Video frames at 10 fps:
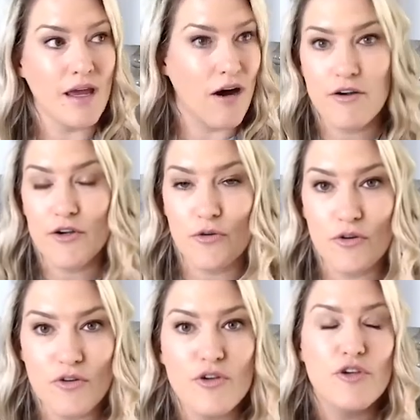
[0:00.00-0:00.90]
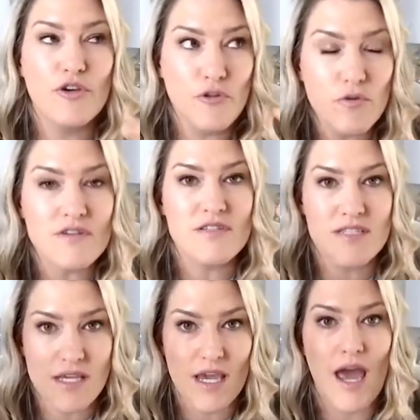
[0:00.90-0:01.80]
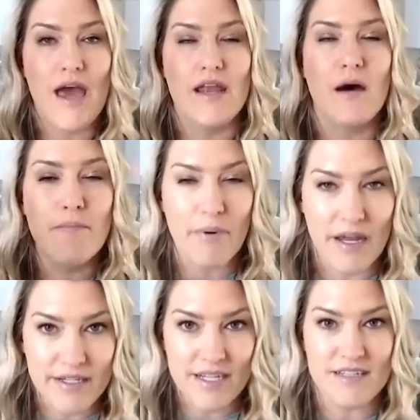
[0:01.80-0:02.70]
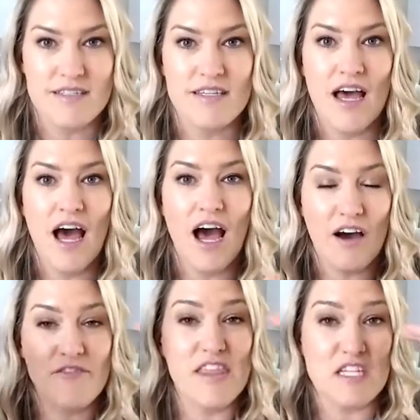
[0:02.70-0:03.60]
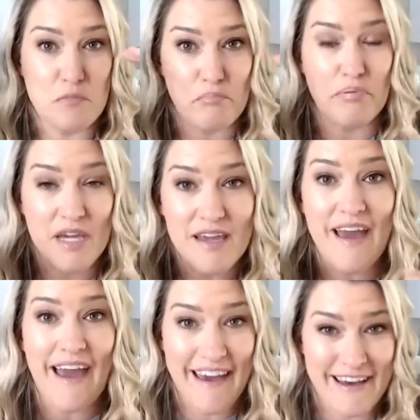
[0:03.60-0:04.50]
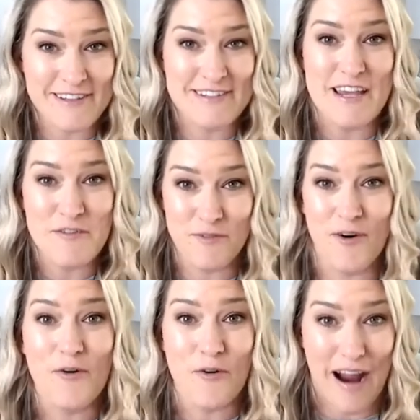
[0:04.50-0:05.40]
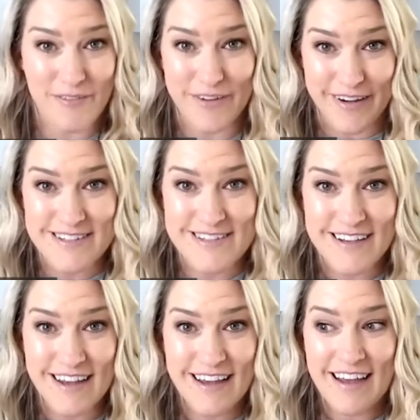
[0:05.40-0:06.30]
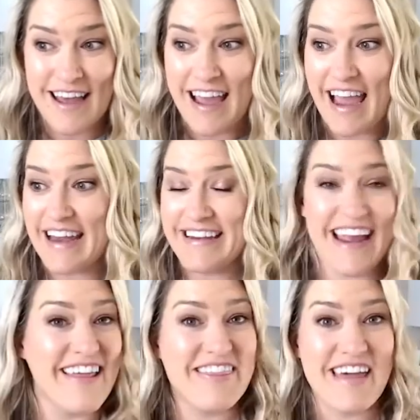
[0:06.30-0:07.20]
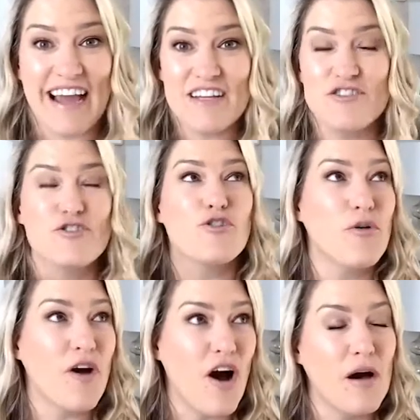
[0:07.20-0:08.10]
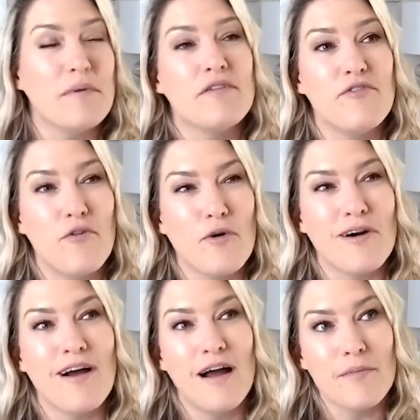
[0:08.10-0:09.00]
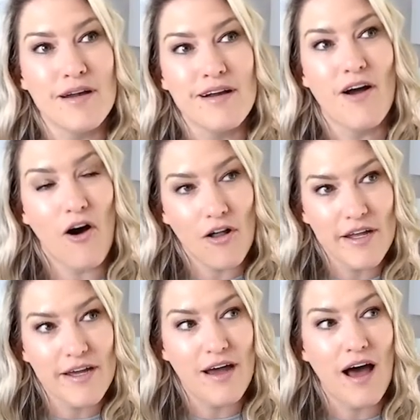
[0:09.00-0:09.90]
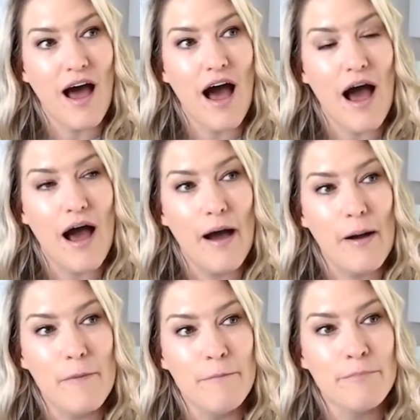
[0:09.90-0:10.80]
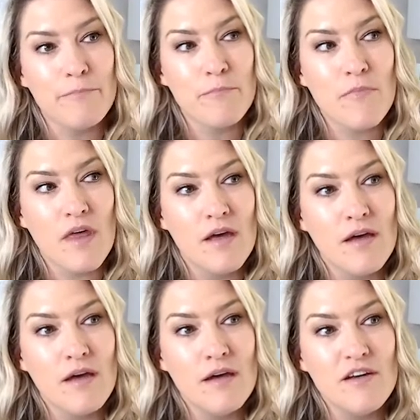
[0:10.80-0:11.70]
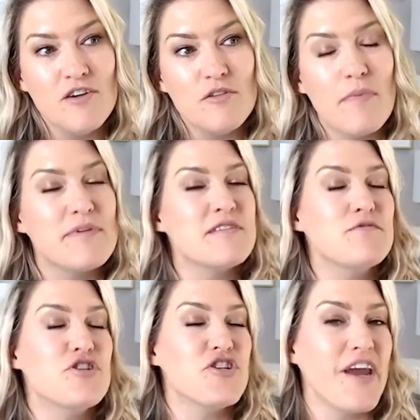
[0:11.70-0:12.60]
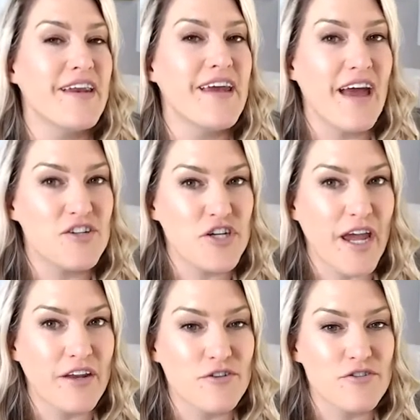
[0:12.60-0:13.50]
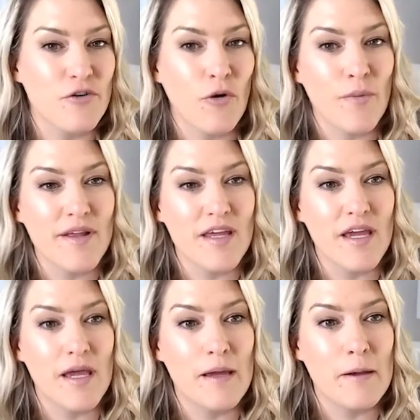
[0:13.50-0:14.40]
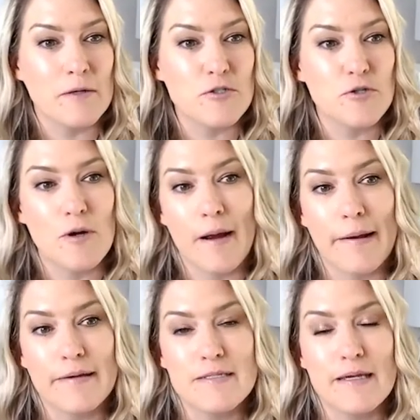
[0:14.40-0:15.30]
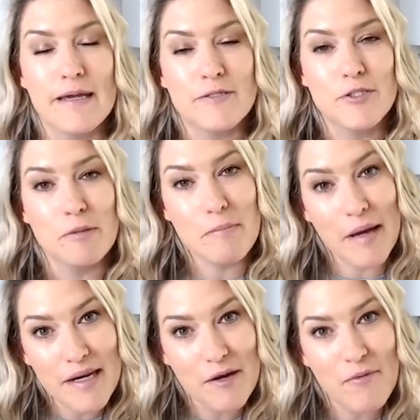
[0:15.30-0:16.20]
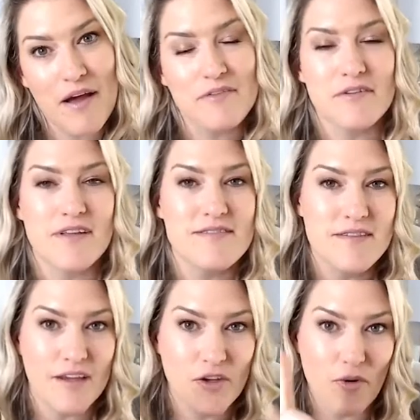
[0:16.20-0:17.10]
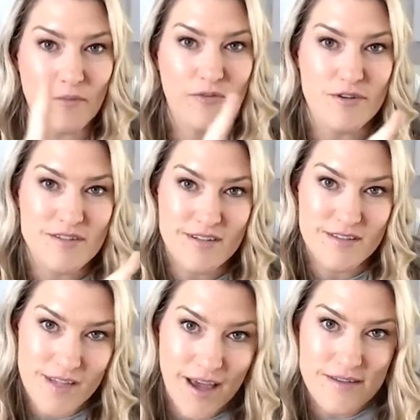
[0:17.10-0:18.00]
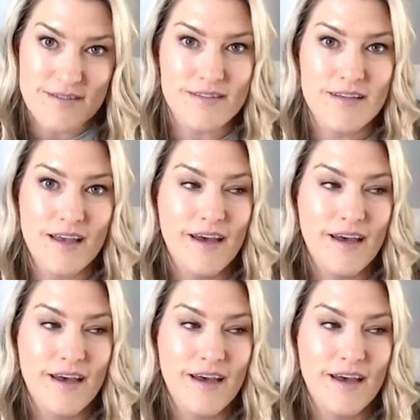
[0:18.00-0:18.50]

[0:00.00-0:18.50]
on Google, you will see an abundance of these BS infographics. And yet, that is so common for, I'm going to call it, um, maybe some shady educators who are really trying to get your money rather than set you up for success